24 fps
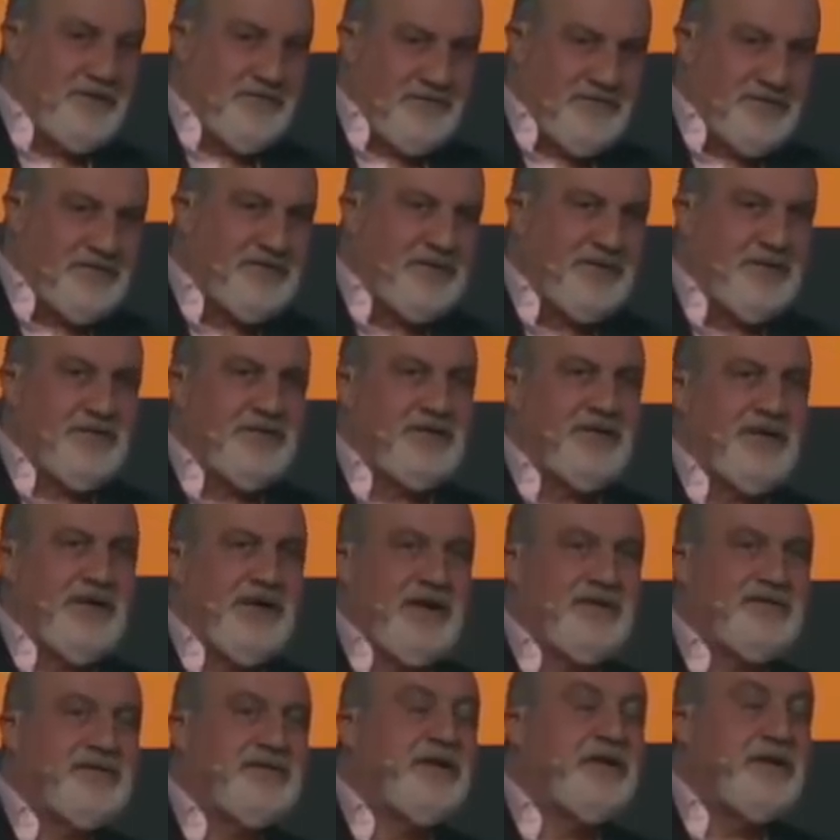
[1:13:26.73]
a result that
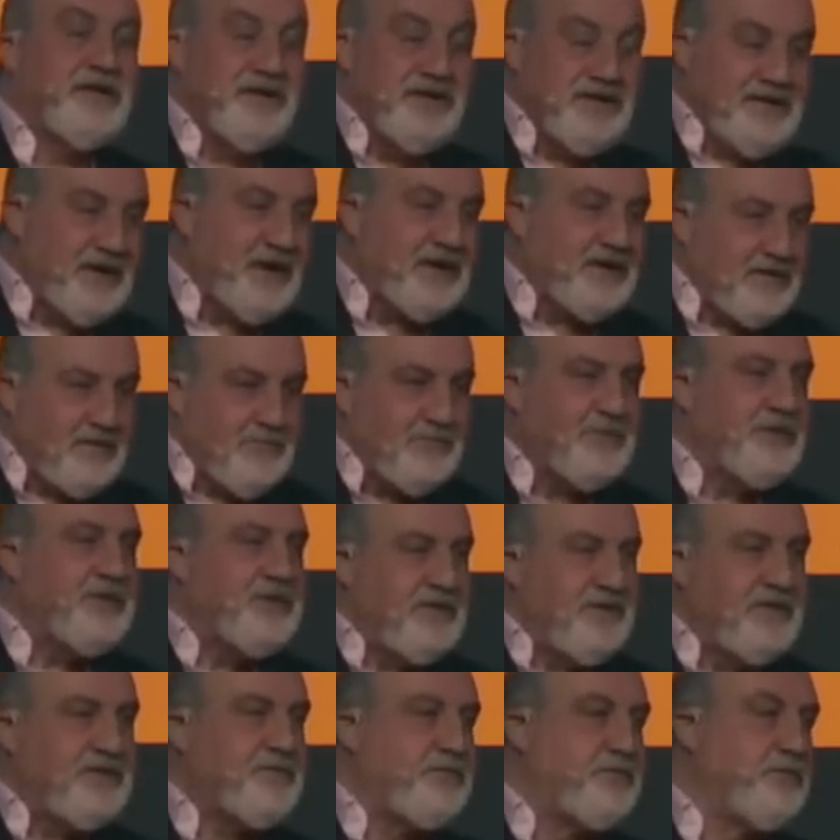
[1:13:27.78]
has not yet
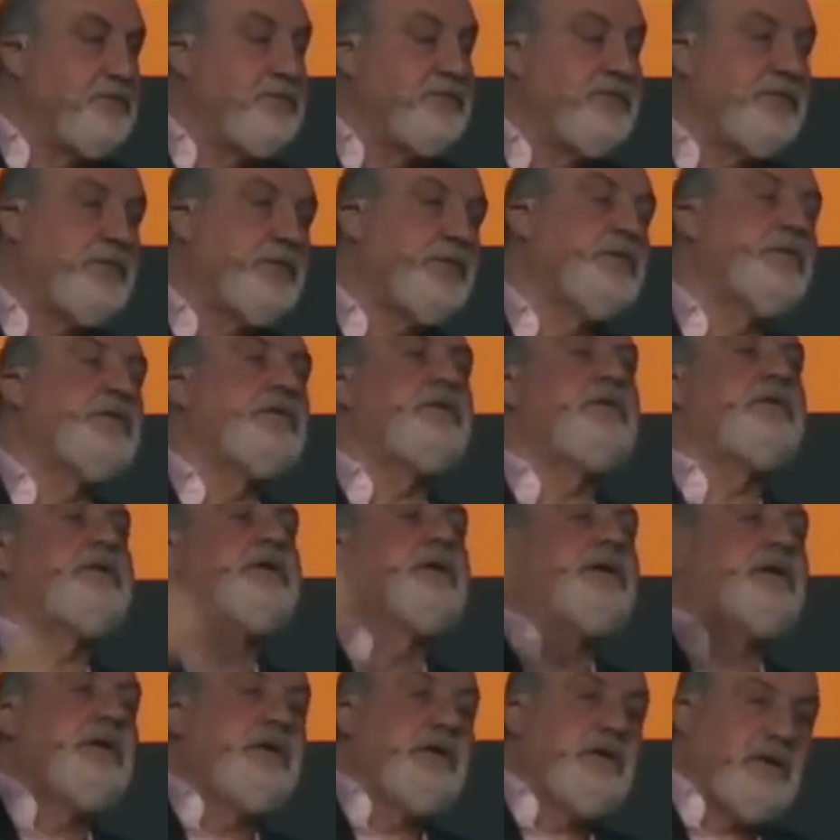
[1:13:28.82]
been disproved or
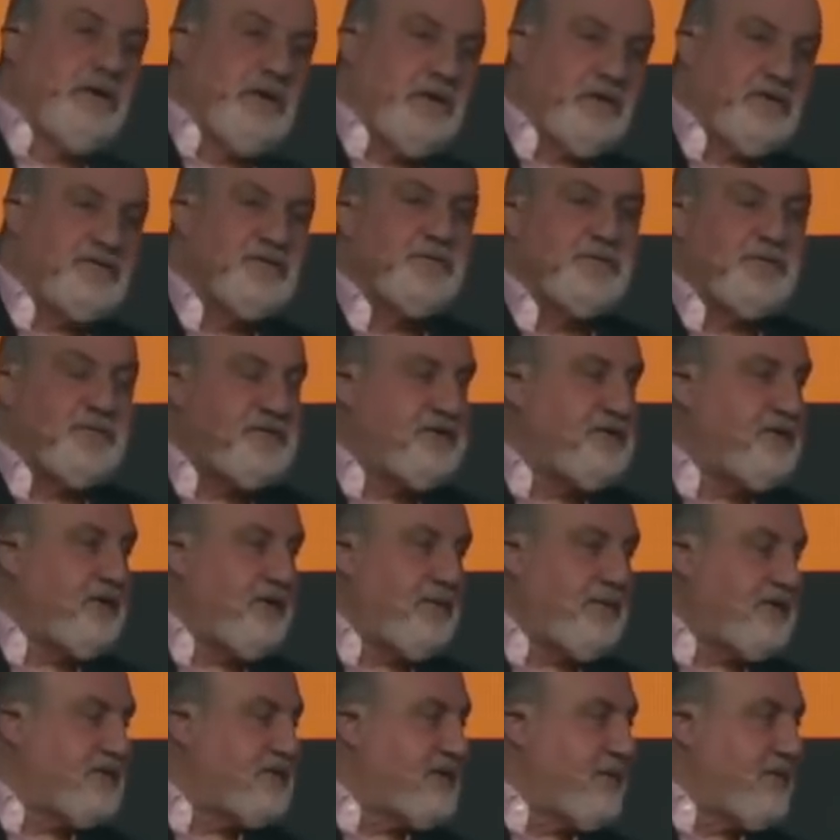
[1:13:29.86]

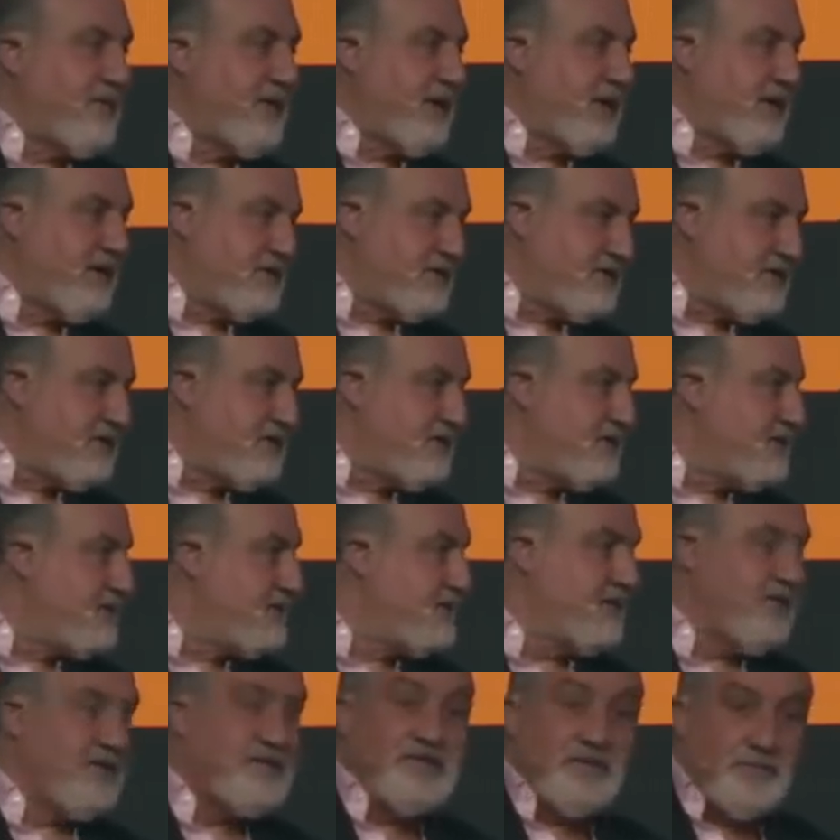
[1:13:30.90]
superseded by something else.
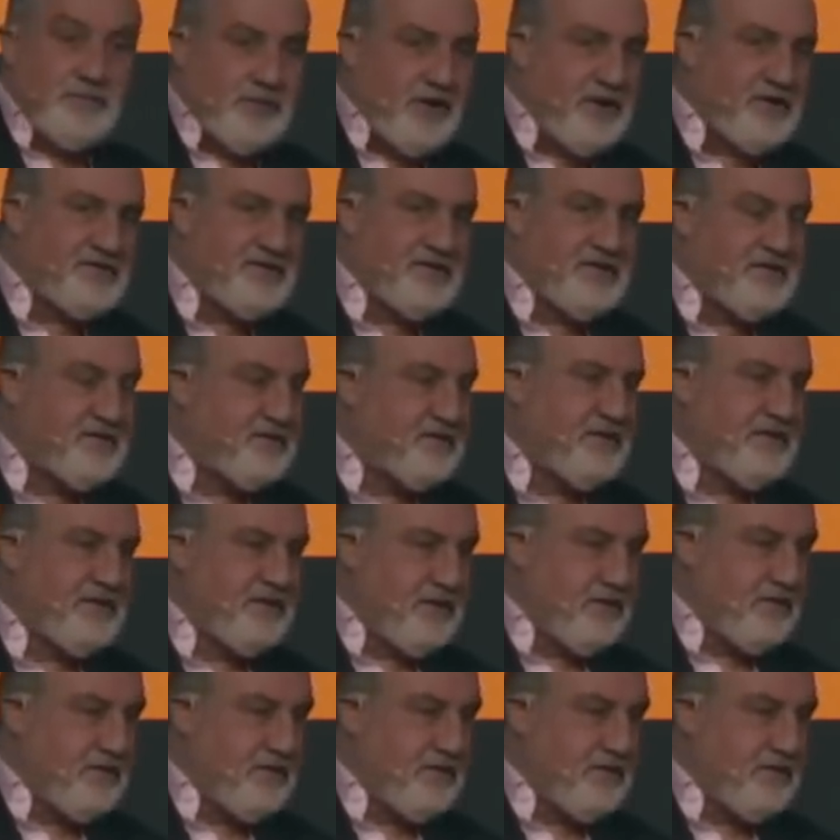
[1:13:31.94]
So it's a process, not